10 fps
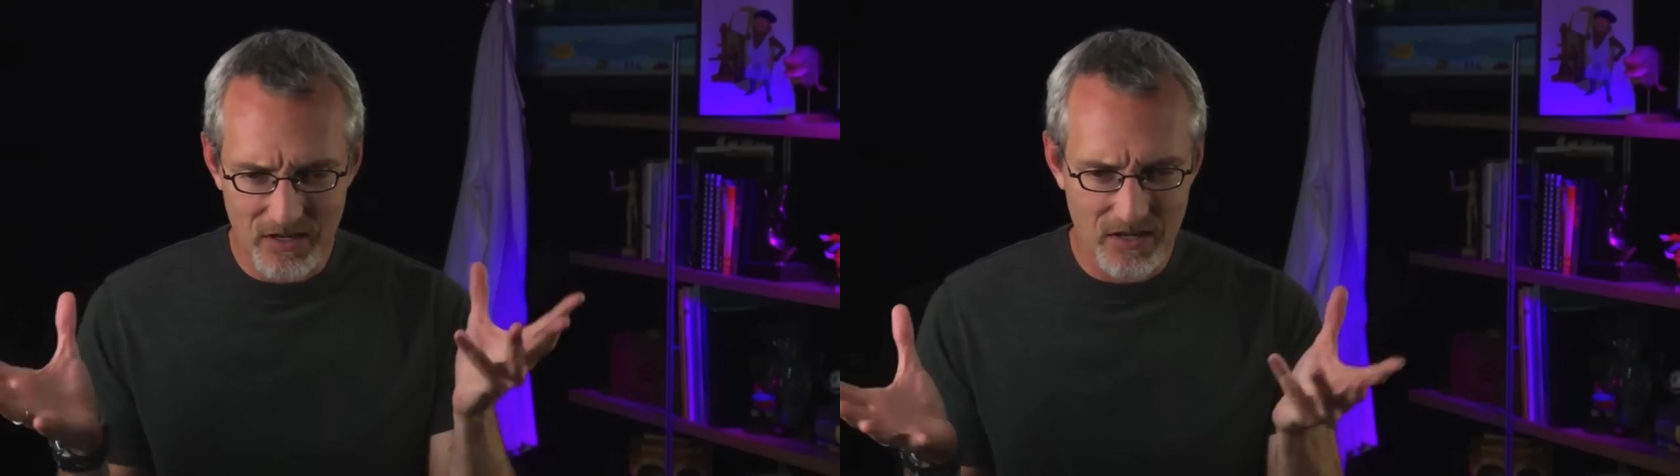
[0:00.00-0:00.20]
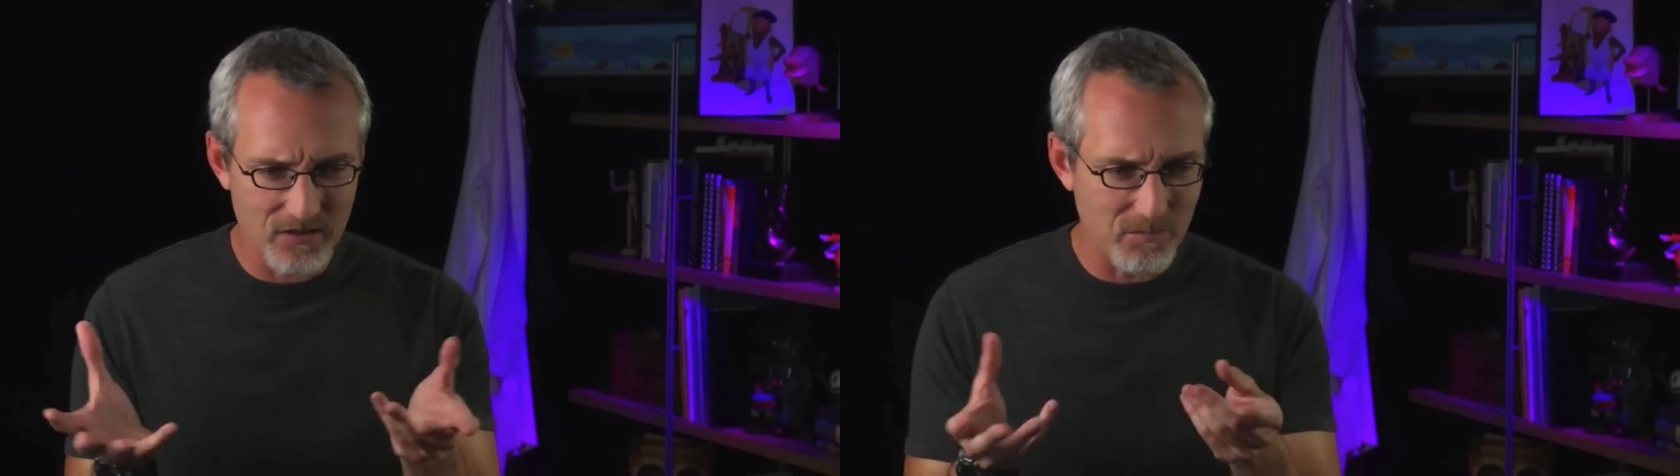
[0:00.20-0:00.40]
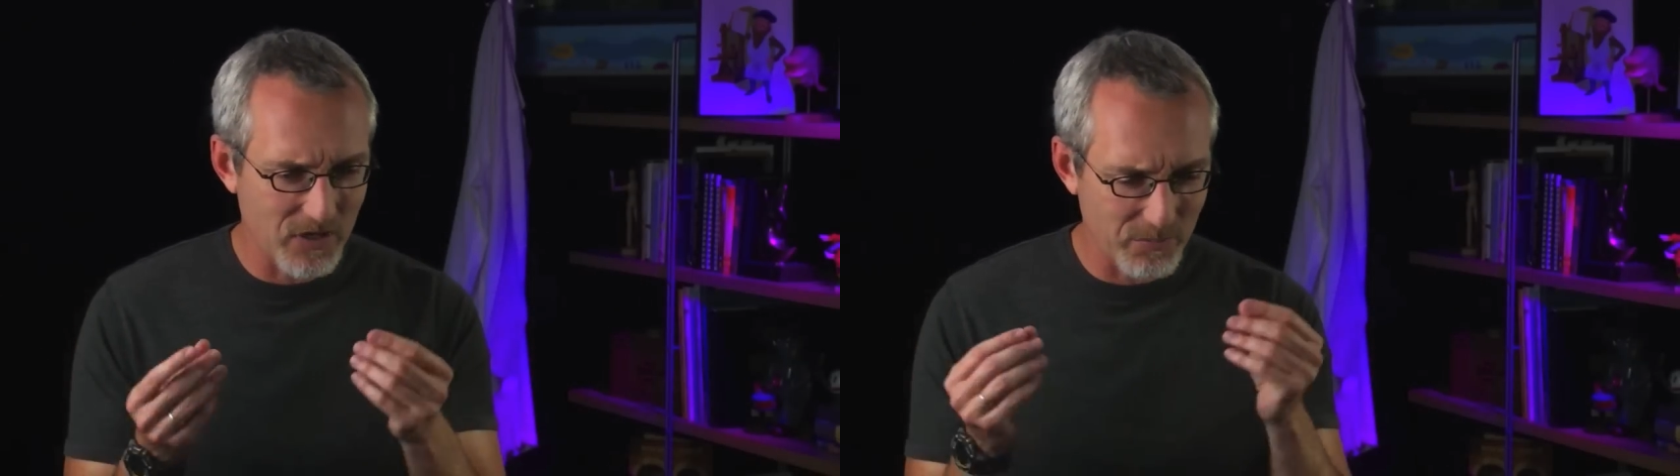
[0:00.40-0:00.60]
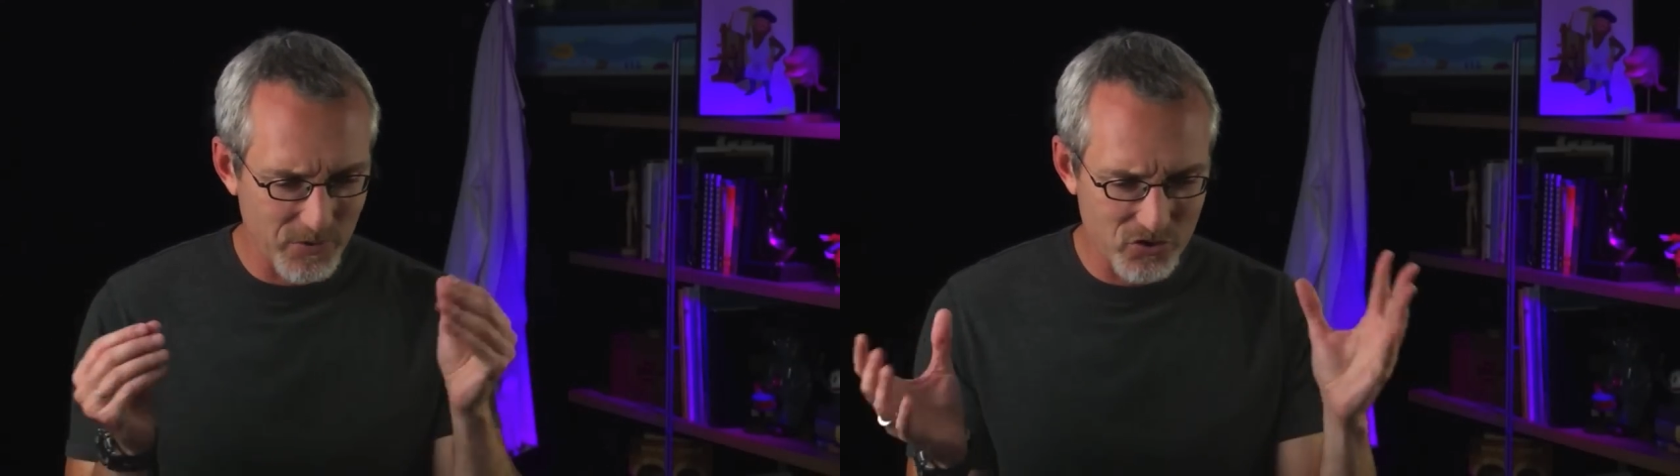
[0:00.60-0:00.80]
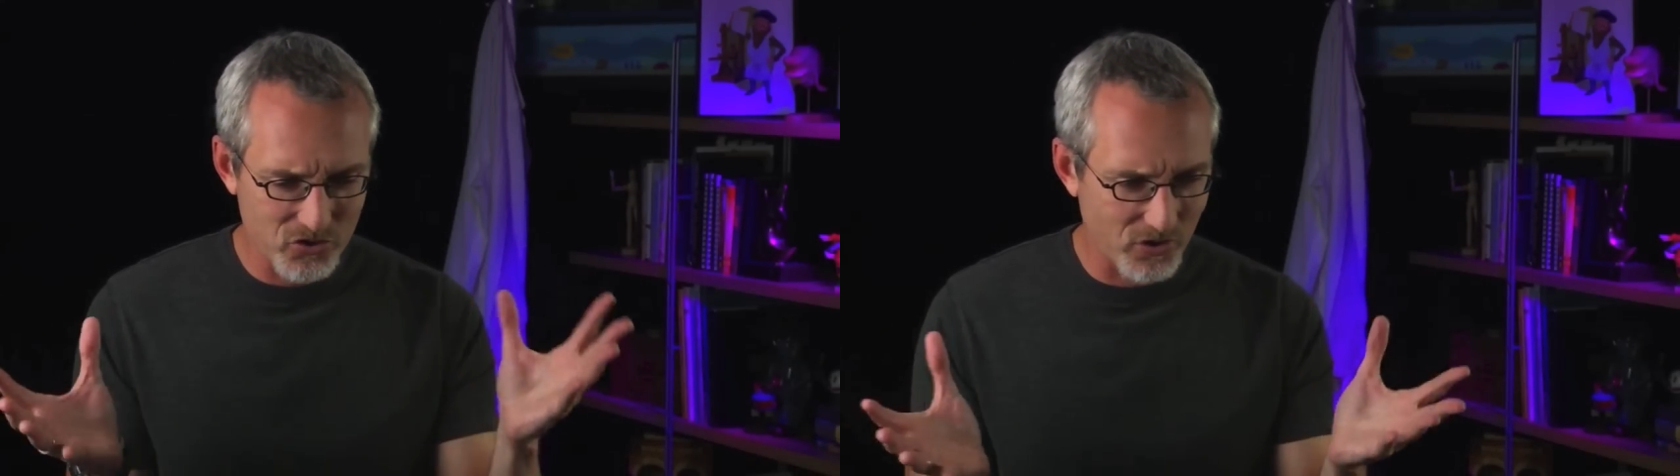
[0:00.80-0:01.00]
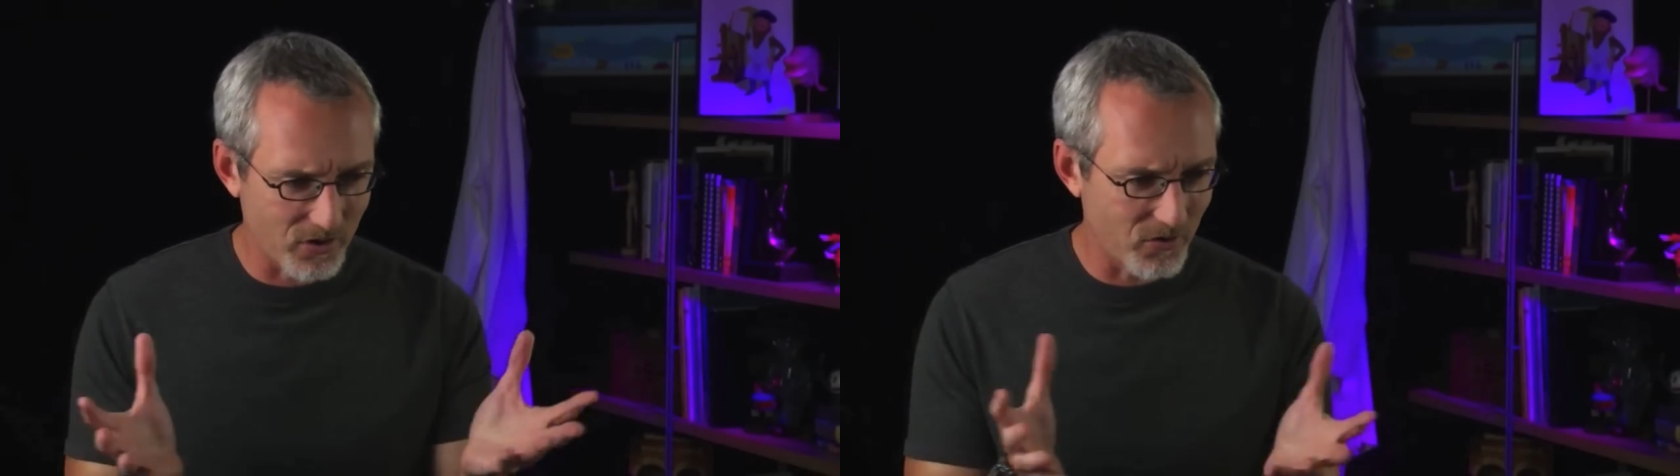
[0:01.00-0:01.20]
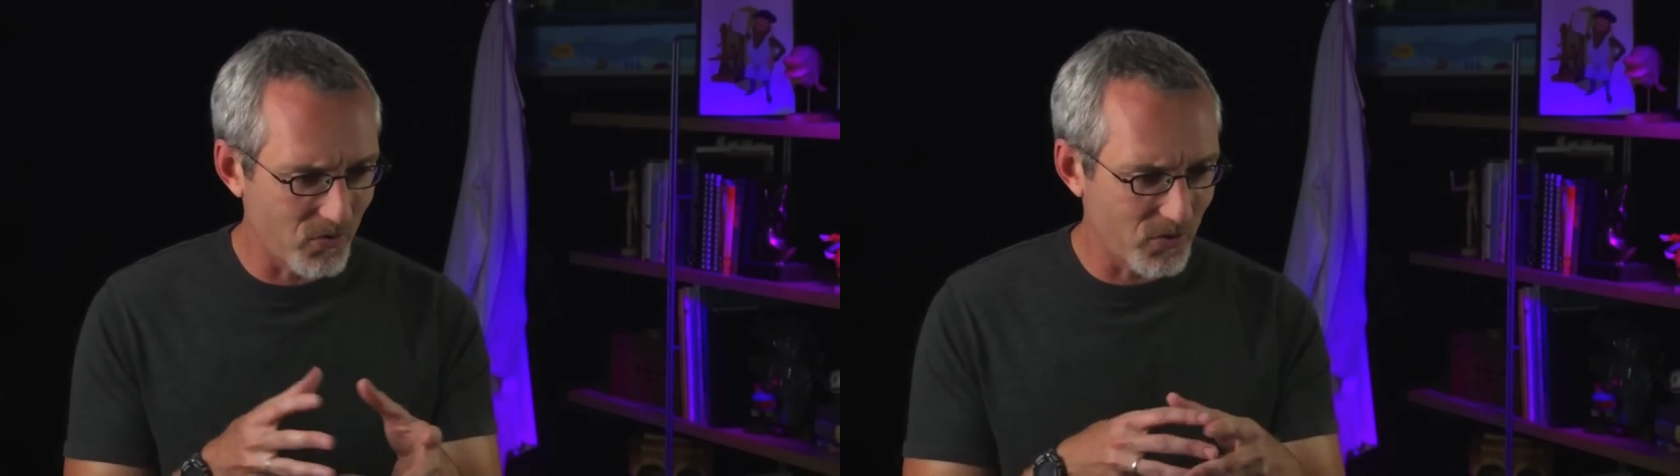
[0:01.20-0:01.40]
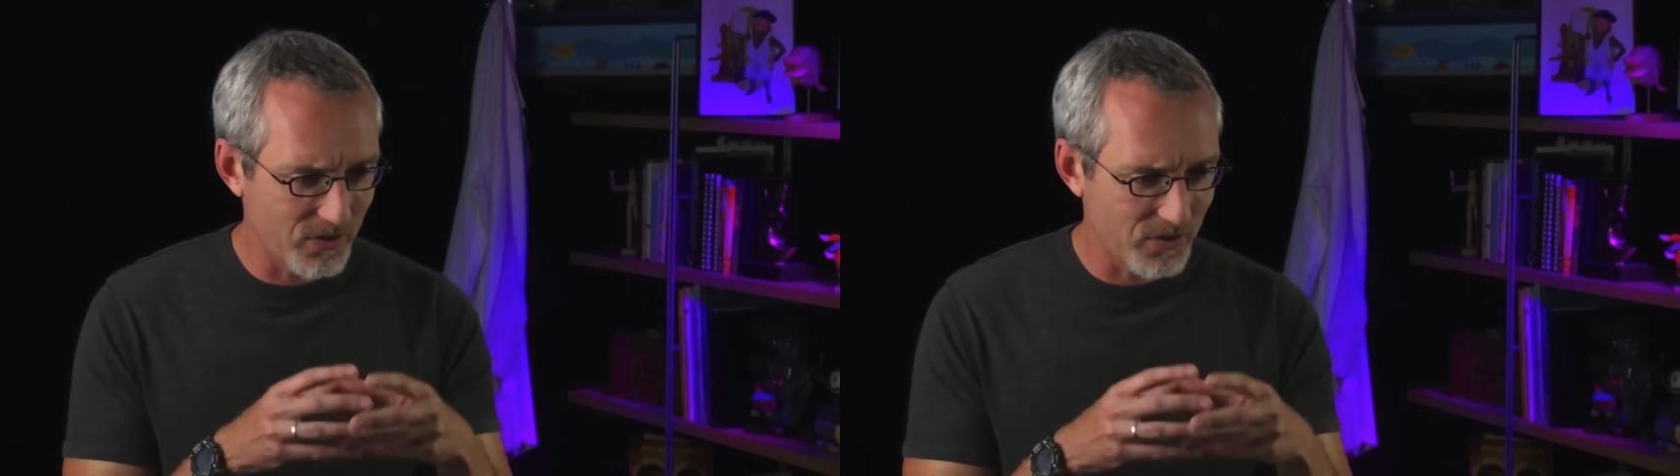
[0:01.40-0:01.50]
and The Muppet Show